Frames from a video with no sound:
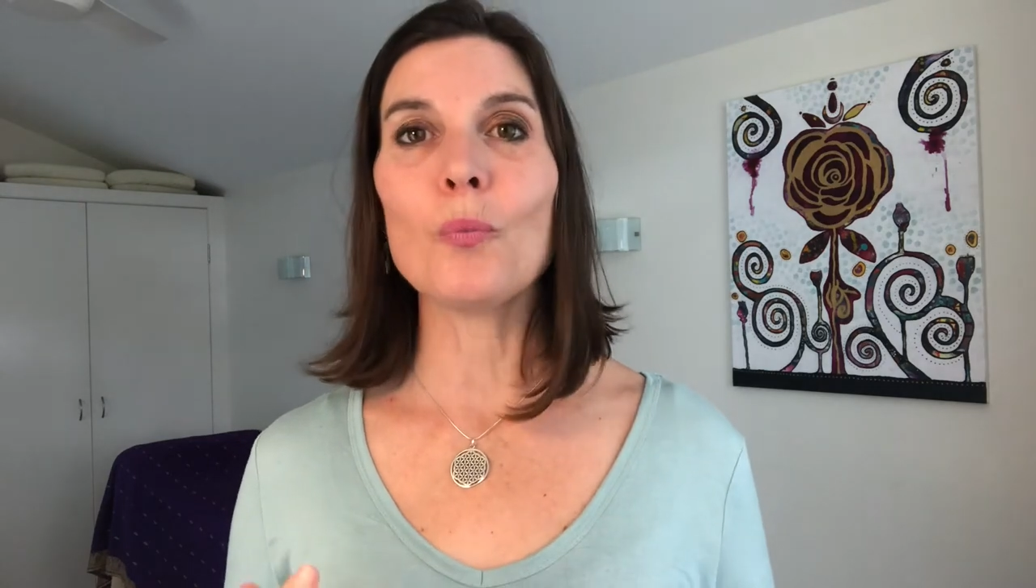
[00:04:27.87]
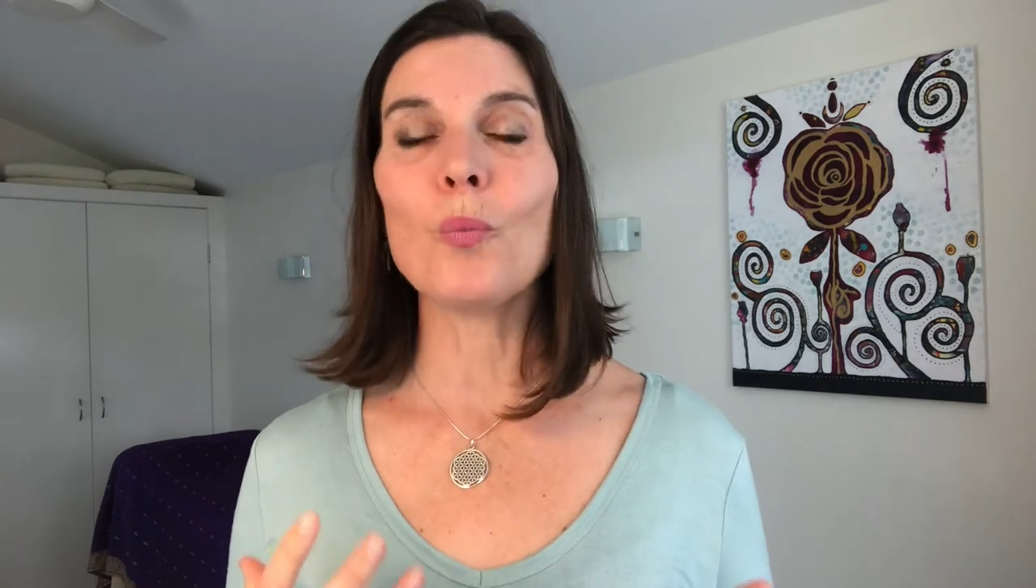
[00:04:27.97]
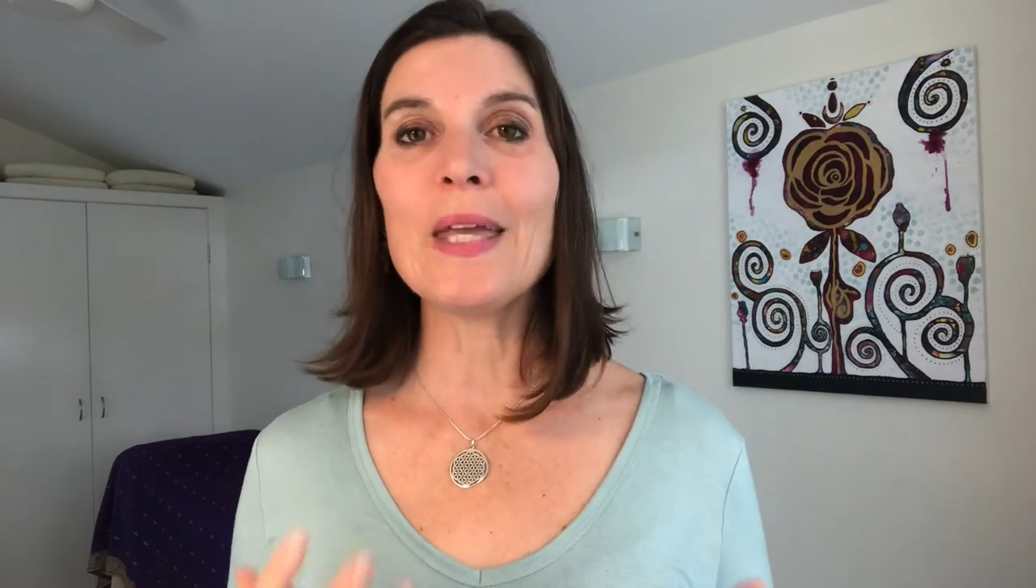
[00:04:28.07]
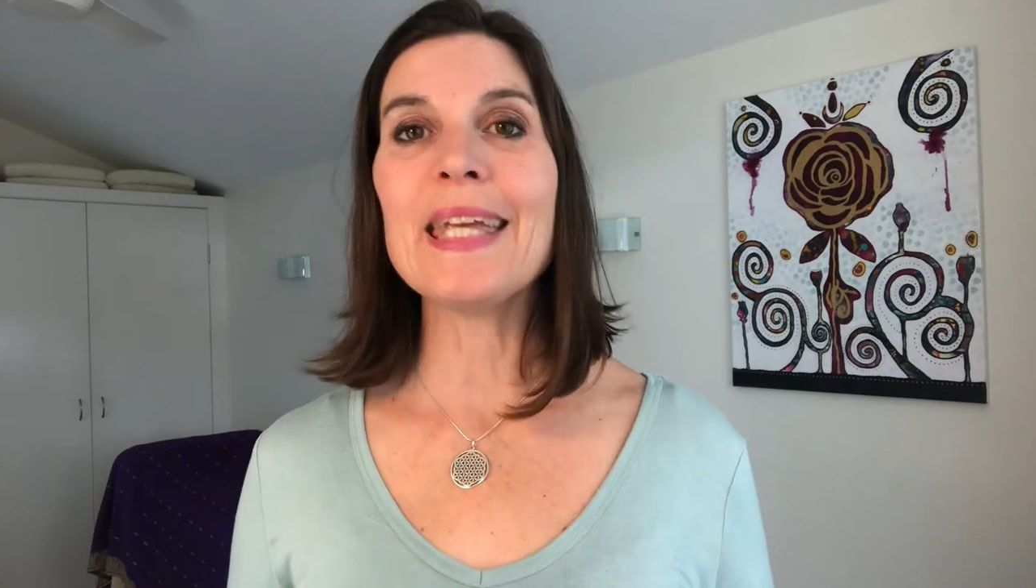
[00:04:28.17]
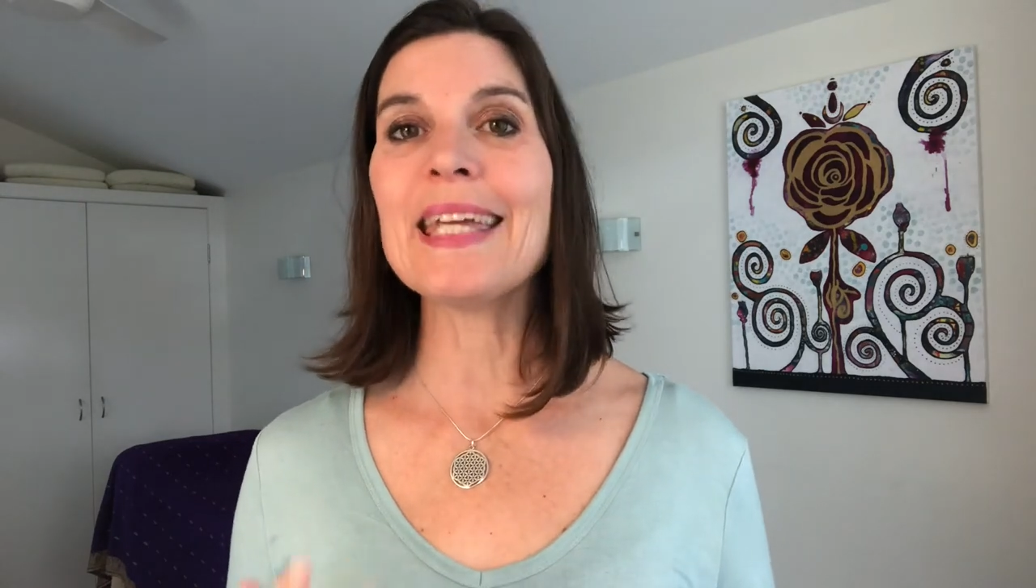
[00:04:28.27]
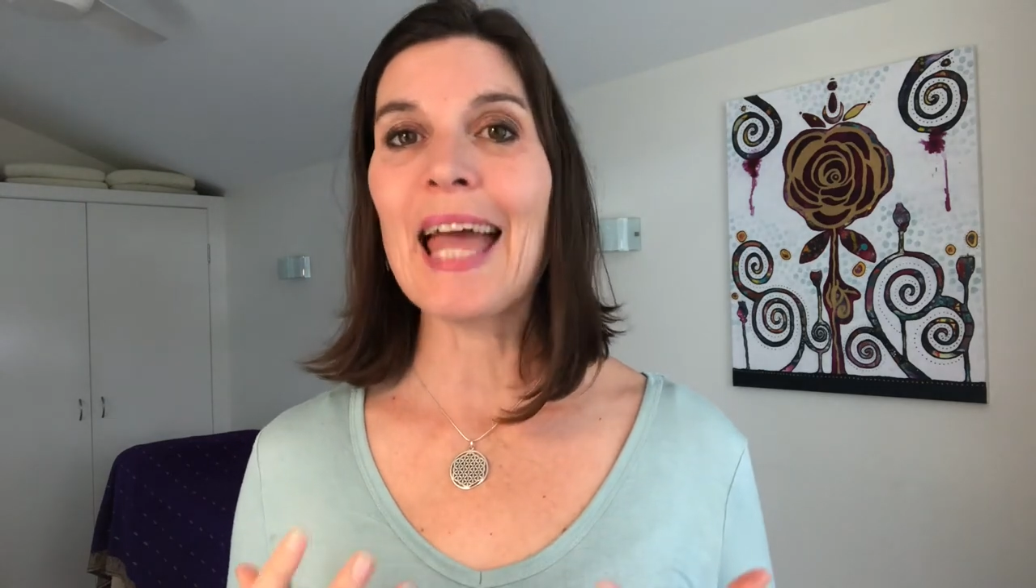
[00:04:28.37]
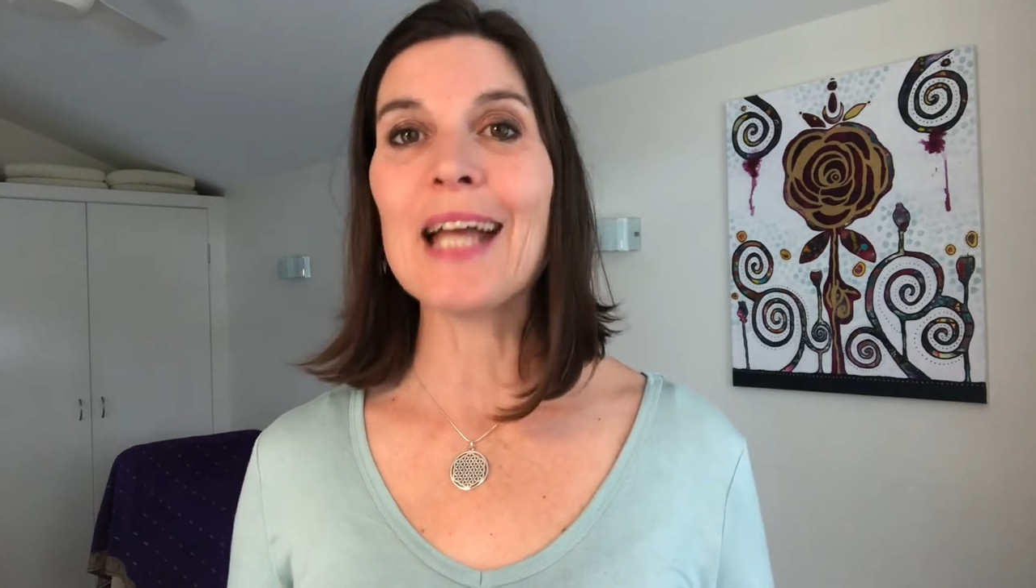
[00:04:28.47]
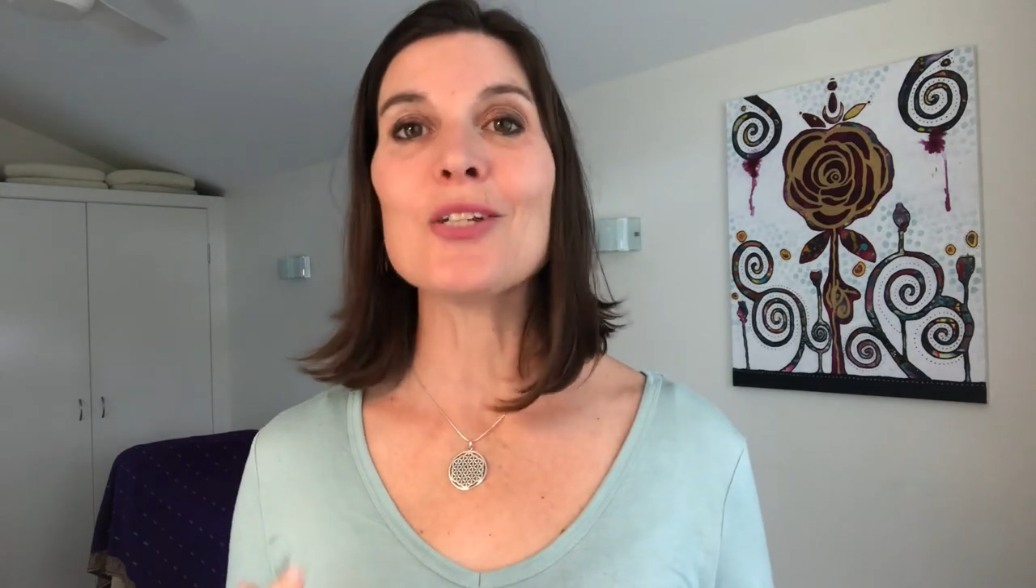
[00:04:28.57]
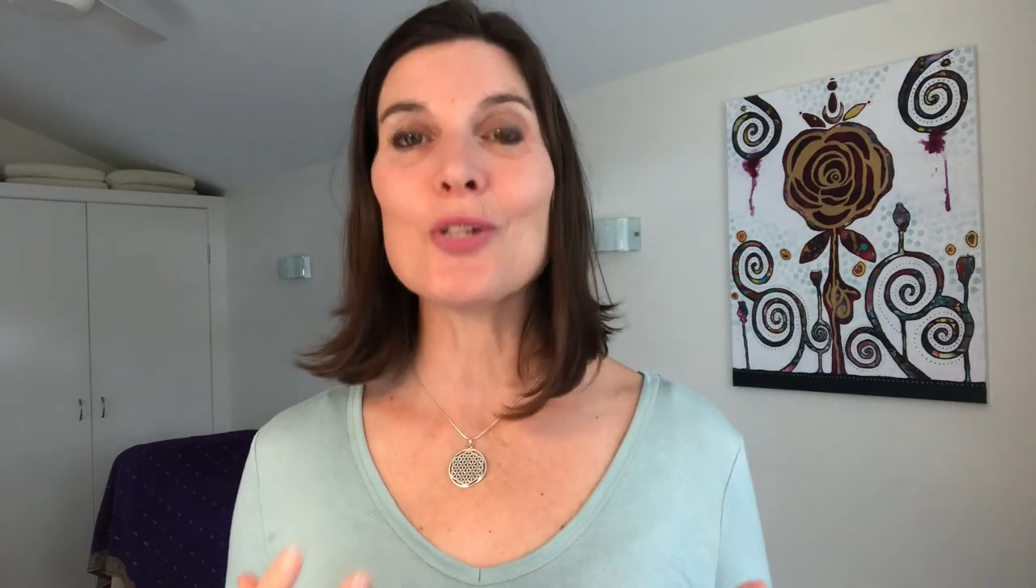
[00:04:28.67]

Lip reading: we can